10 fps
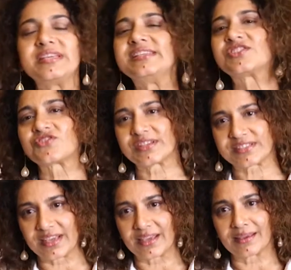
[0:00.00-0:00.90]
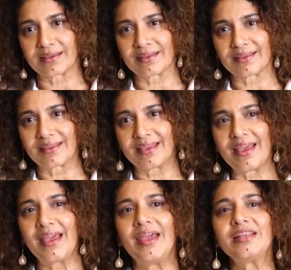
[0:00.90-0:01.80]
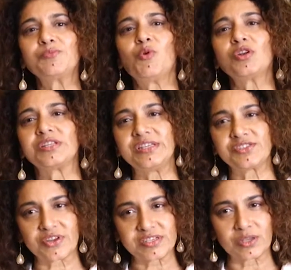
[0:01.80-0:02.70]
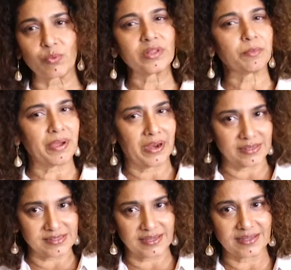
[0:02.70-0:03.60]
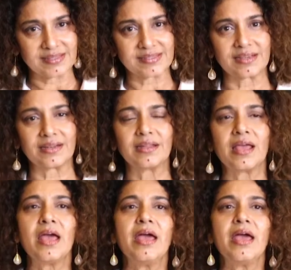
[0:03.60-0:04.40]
de-stressing. It's more de-stressing where the parents are concerned.